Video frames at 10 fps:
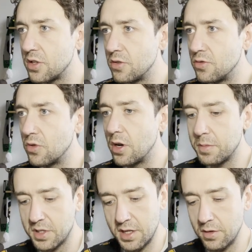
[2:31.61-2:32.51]
and
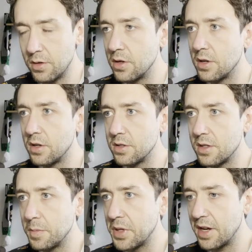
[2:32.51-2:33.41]
drop down onto
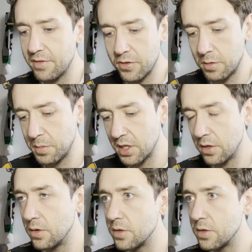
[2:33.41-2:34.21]
the platform below.